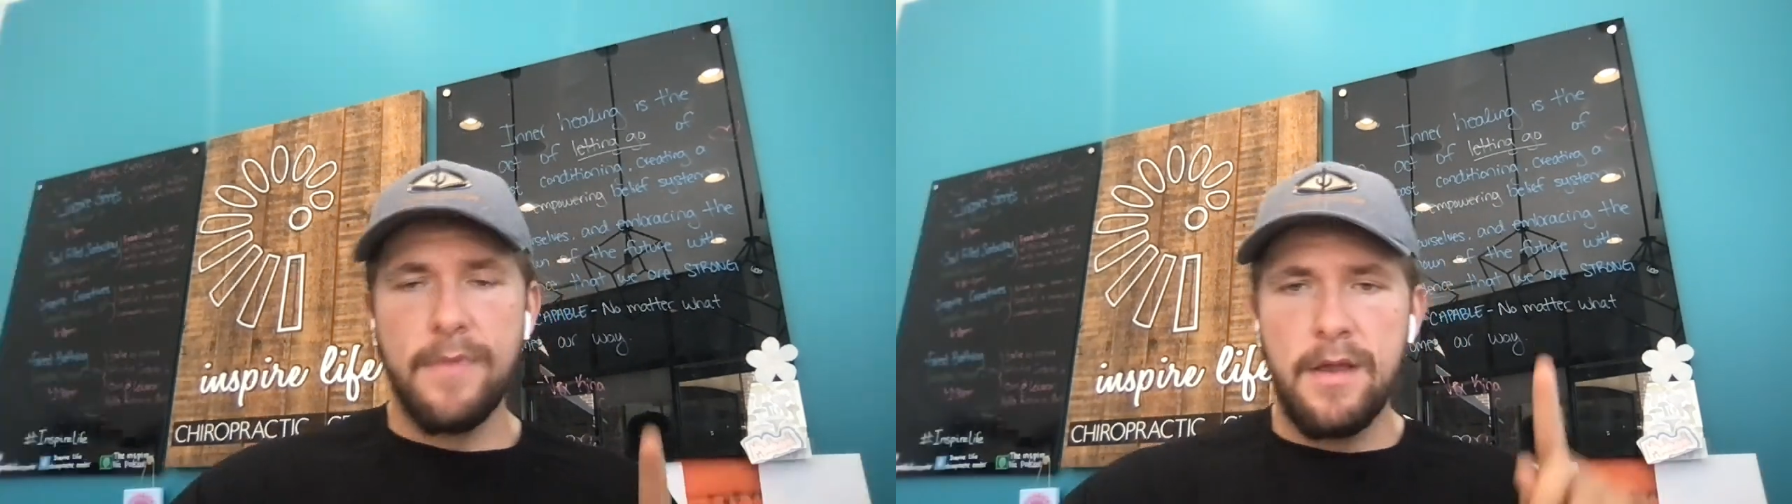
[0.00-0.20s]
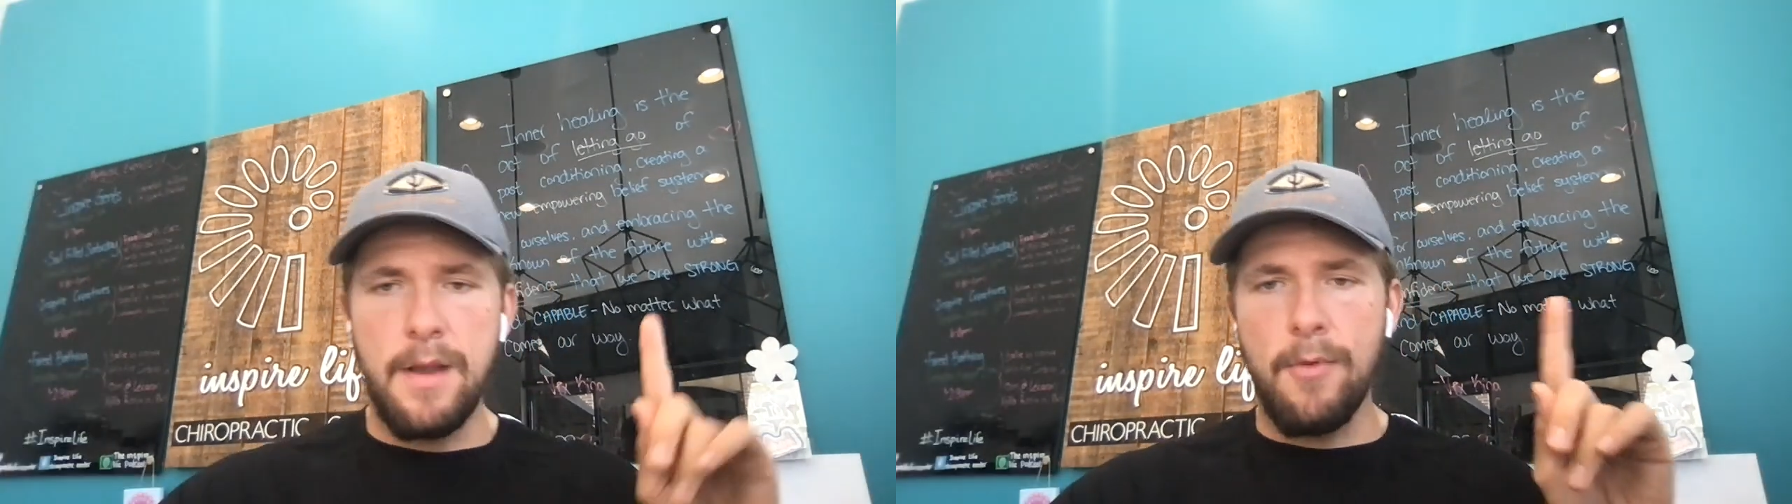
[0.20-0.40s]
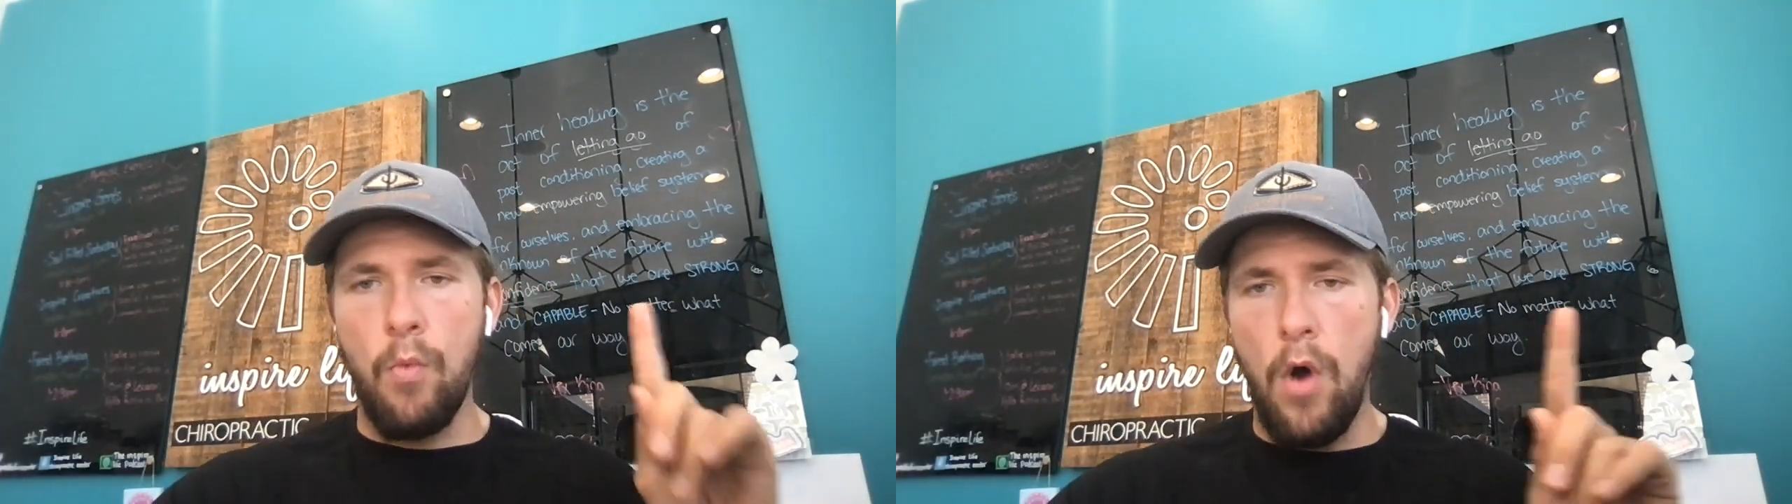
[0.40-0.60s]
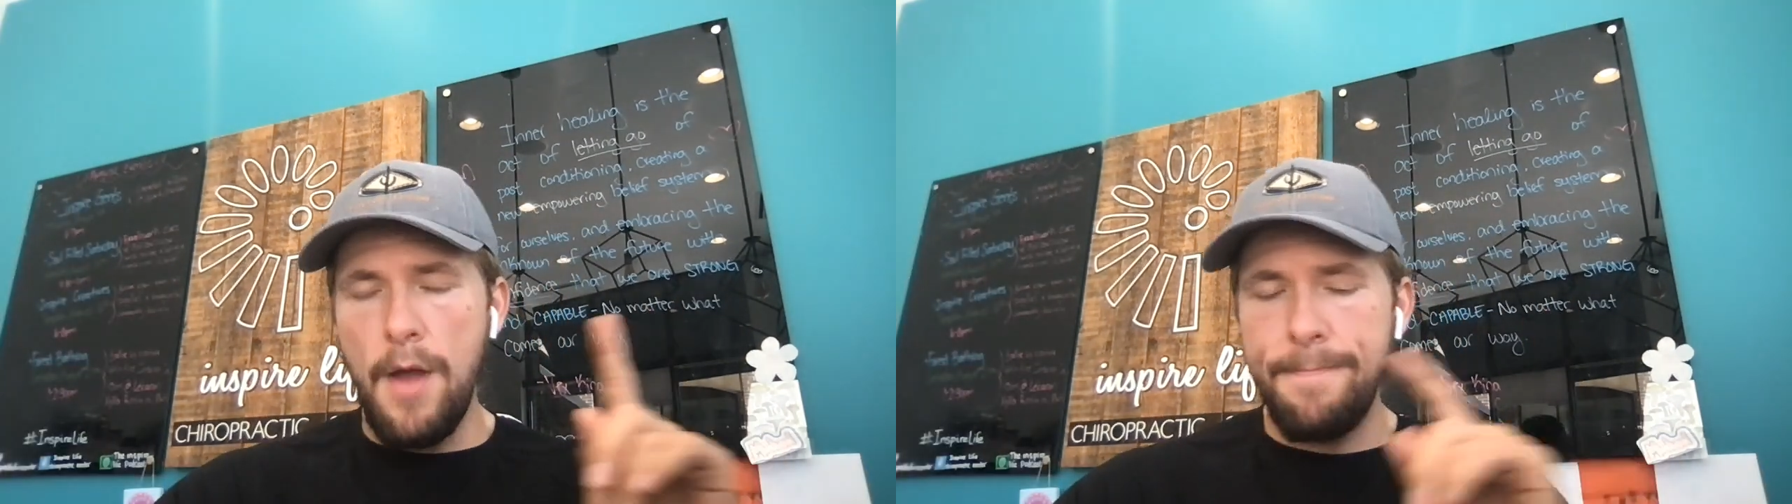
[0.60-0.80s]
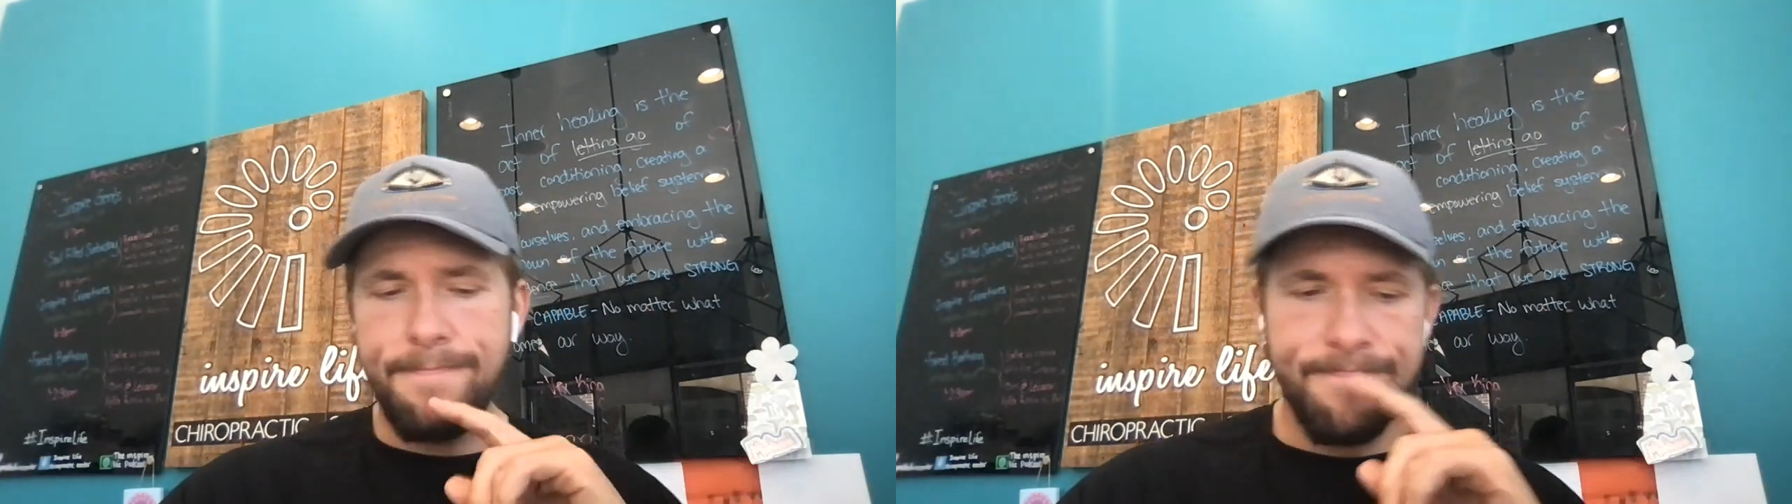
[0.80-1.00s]
number
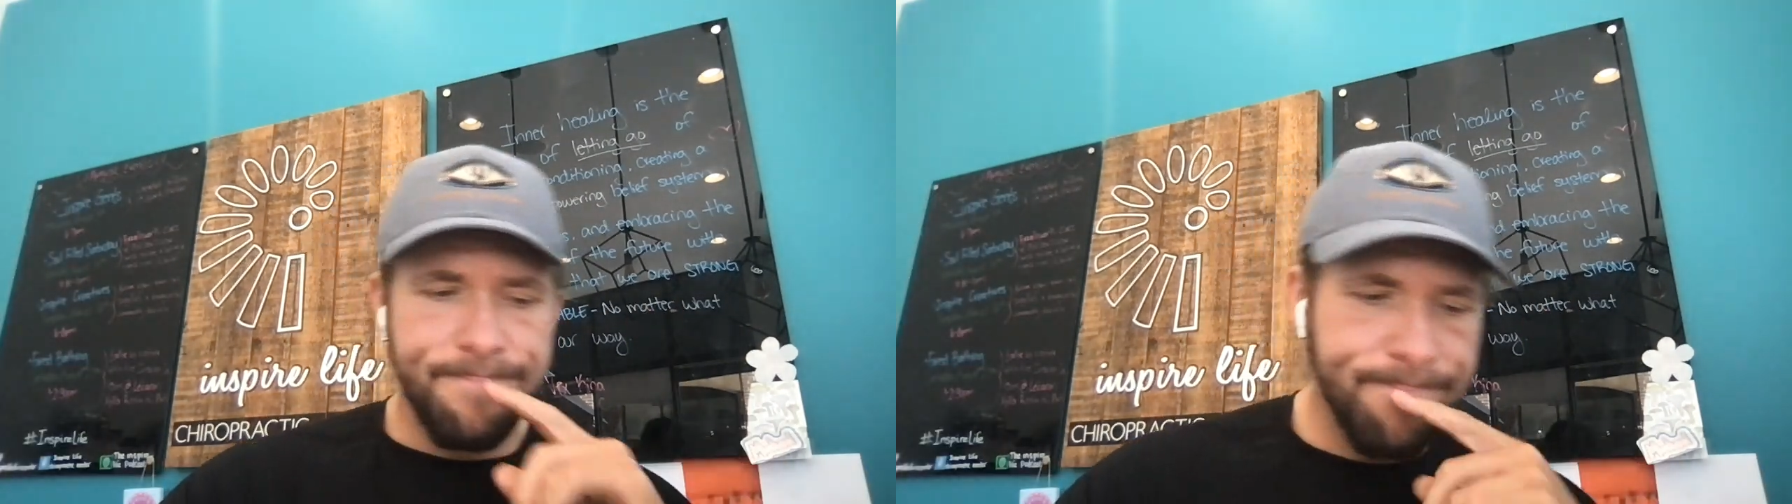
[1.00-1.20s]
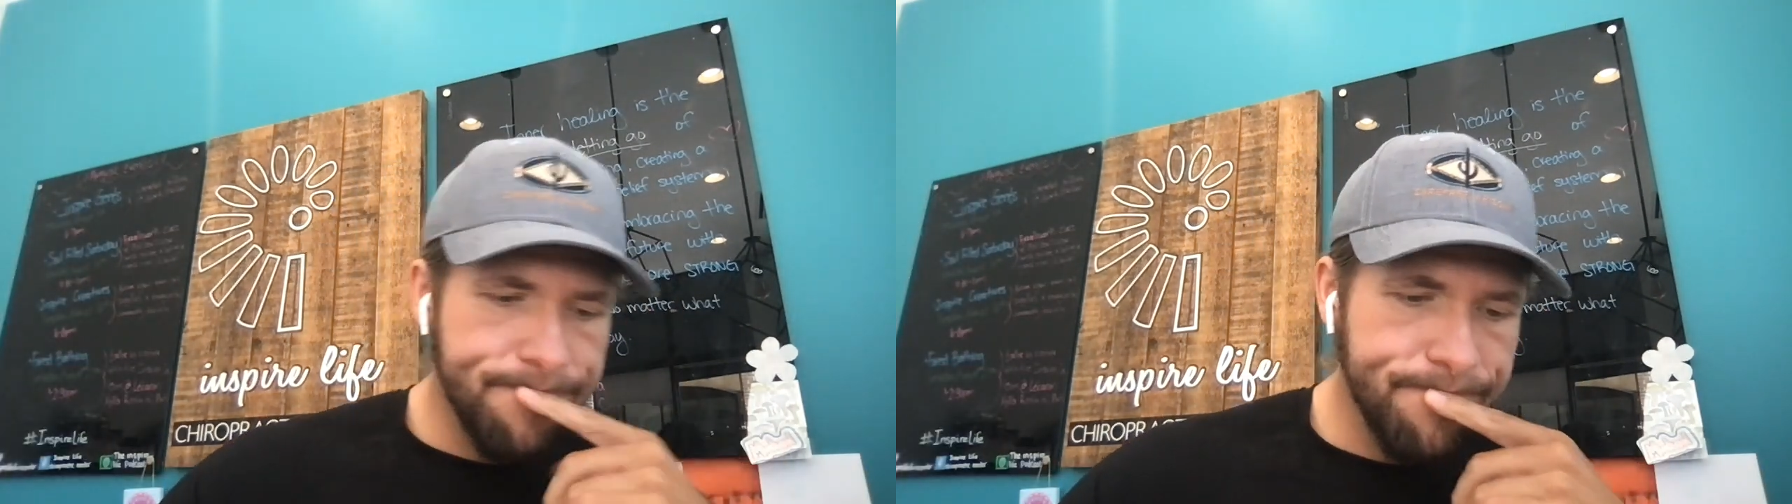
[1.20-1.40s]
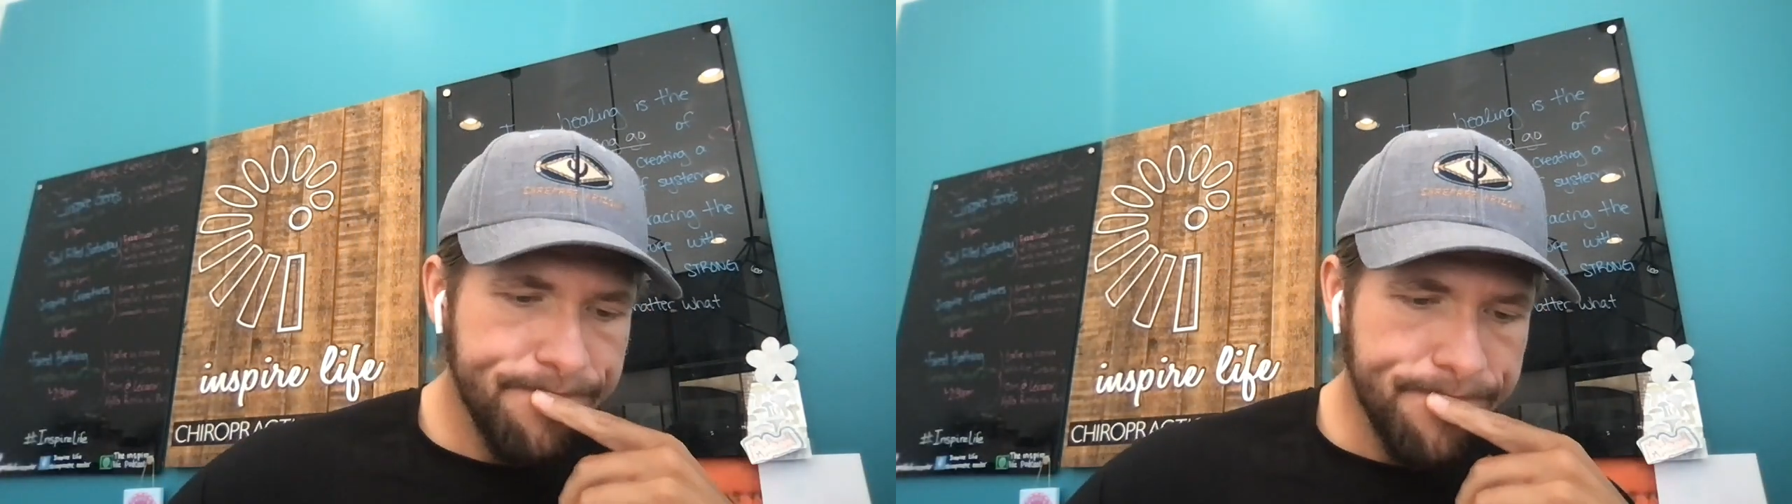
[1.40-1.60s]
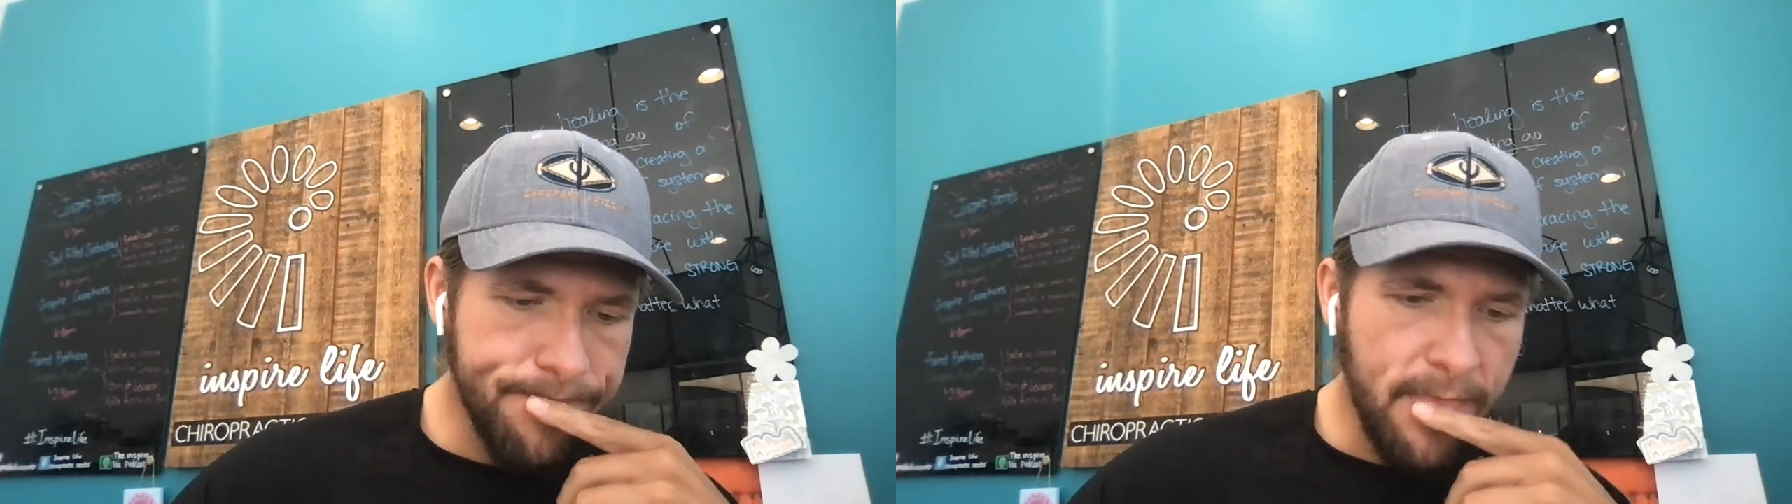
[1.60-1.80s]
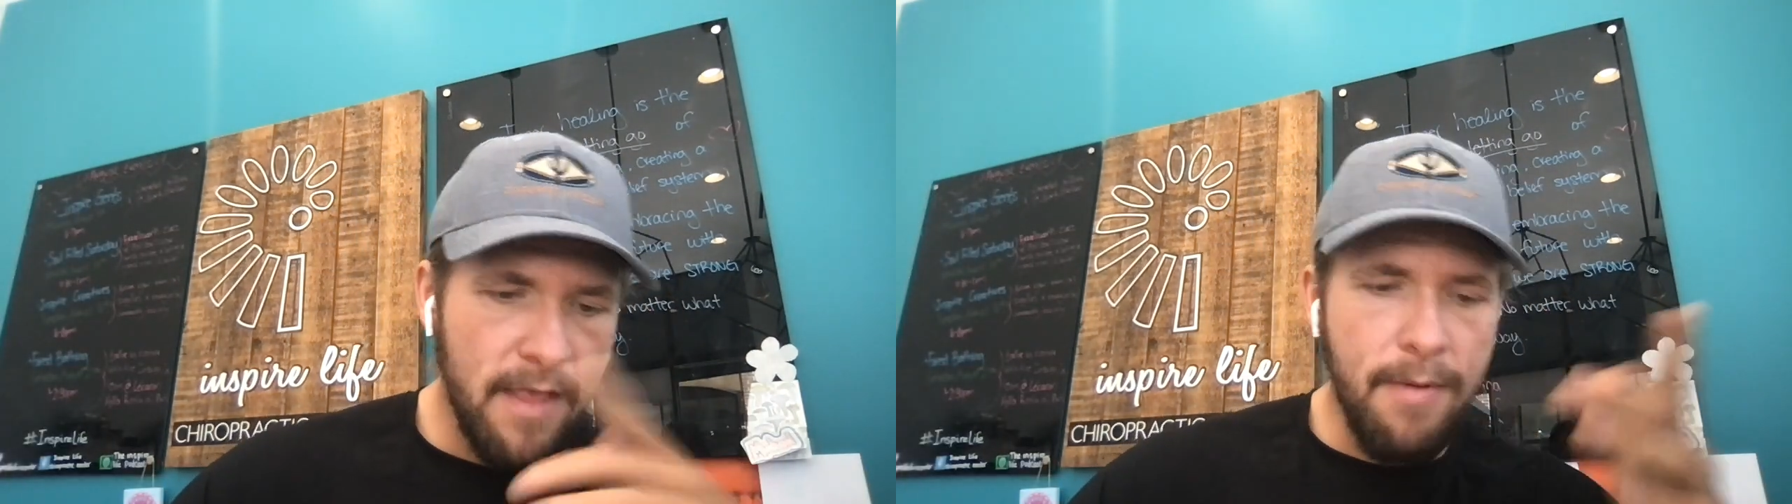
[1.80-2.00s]
1,
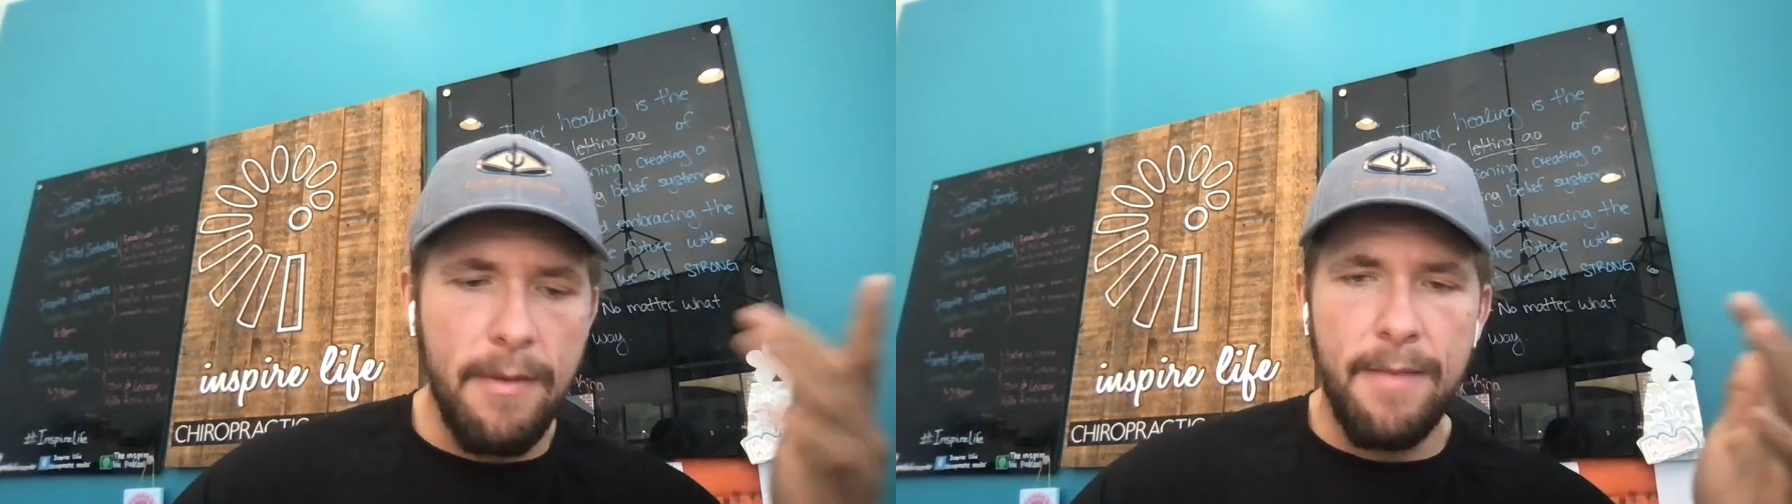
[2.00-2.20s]
probably